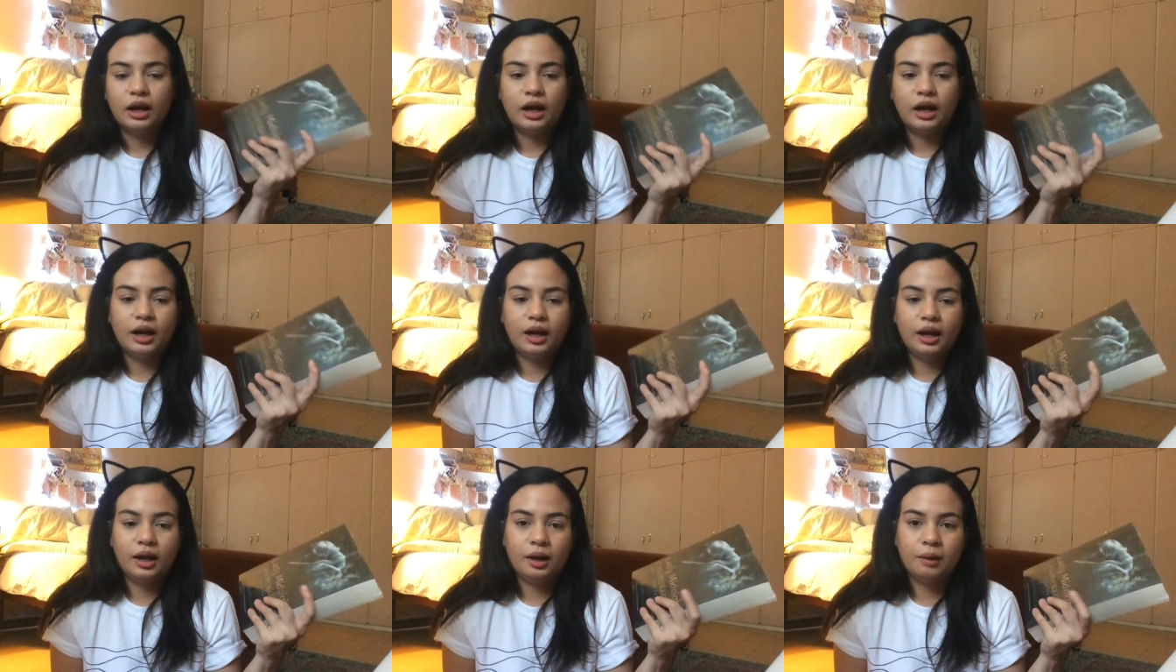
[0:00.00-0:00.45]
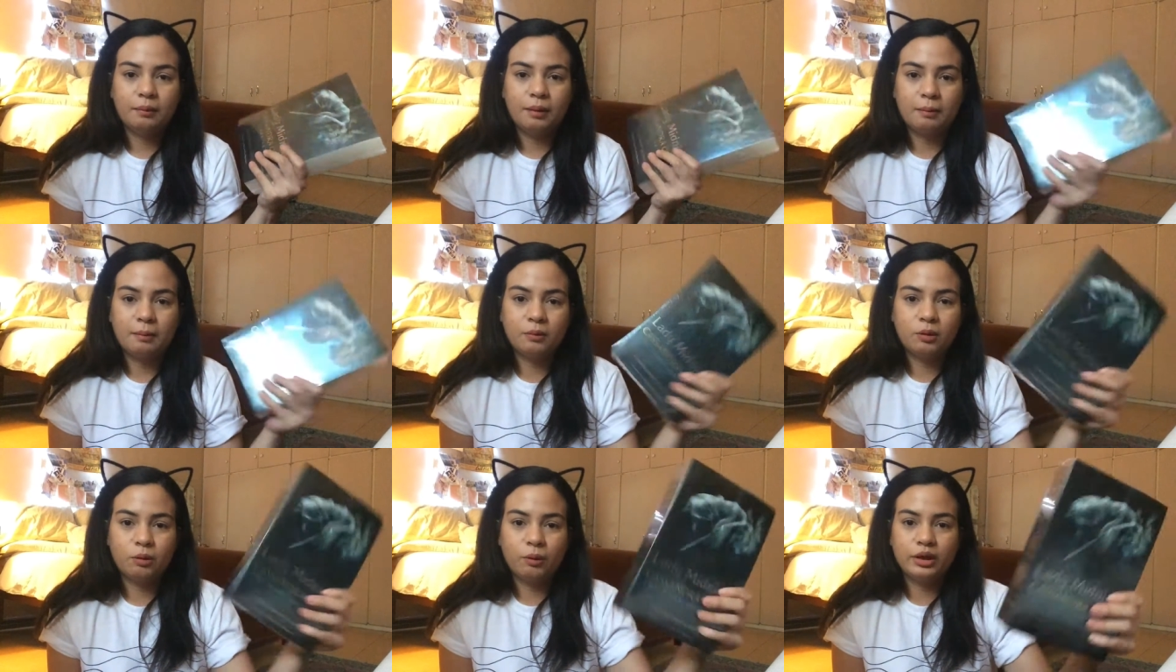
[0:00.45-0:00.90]

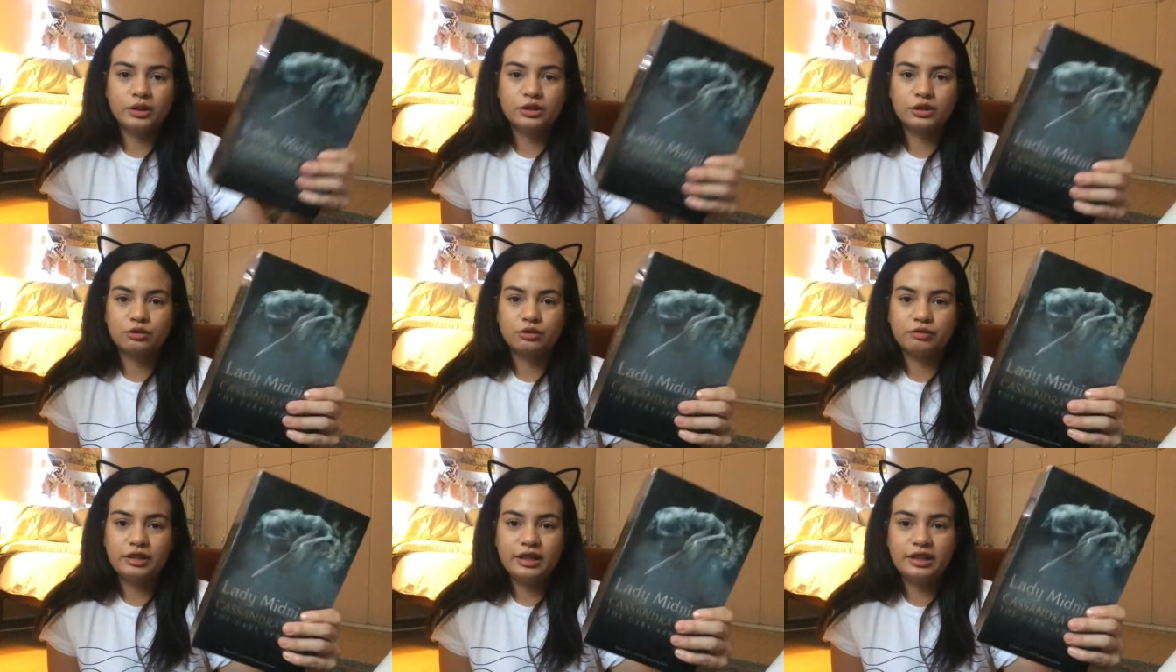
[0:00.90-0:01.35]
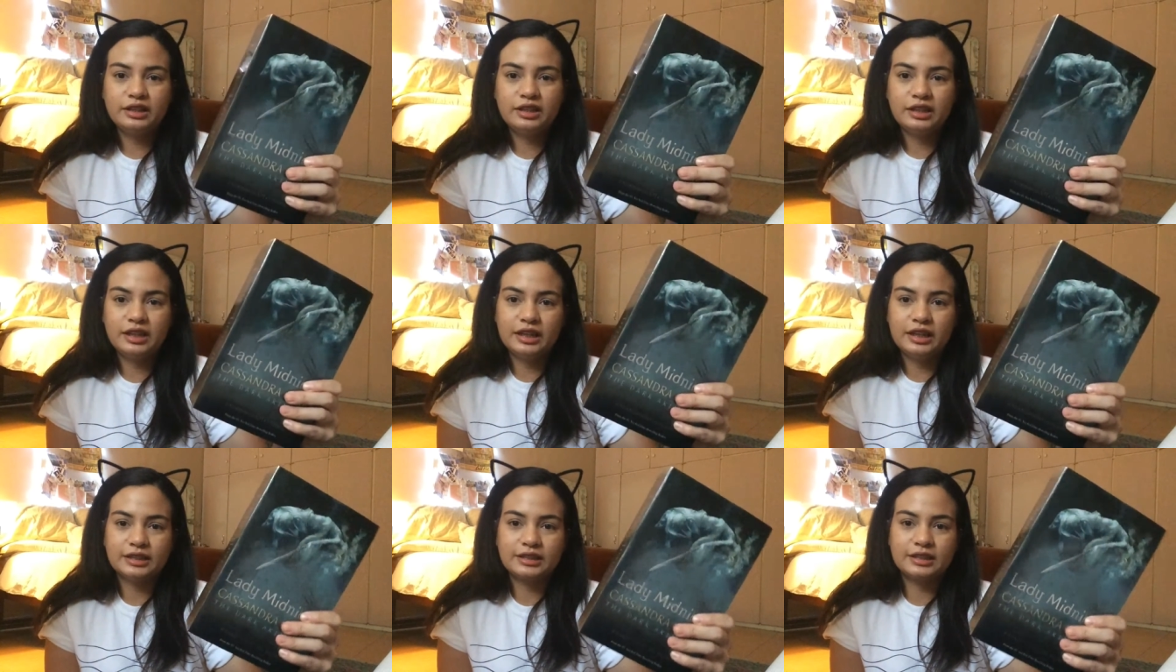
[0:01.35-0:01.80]
I'm going to read
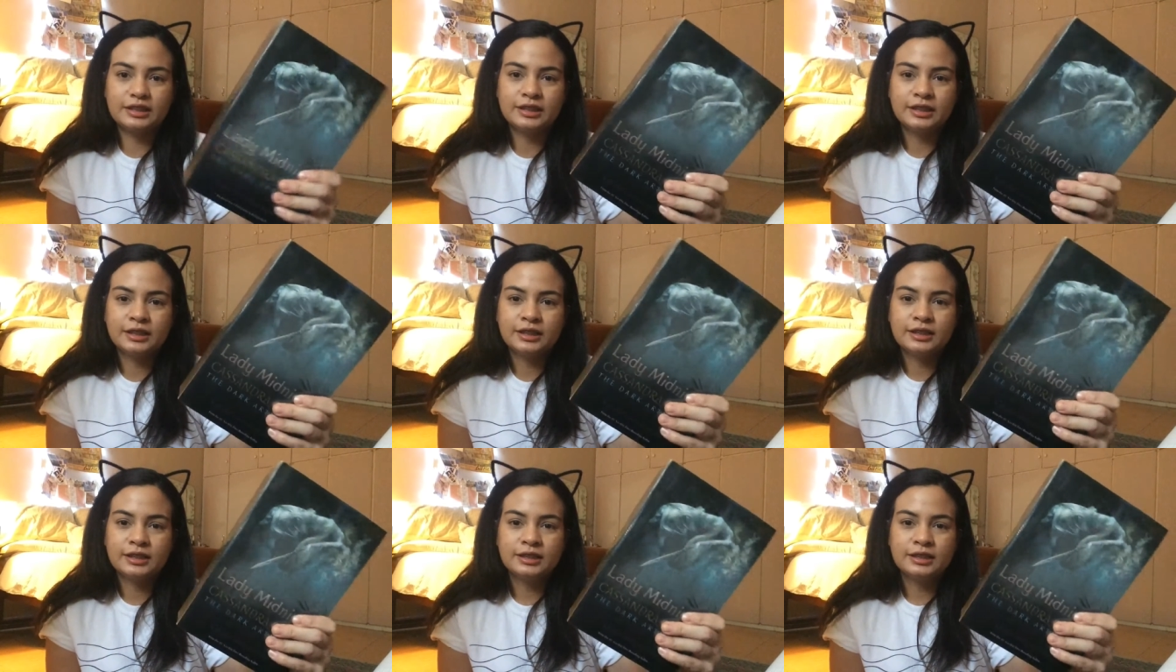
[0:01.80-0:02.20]
this.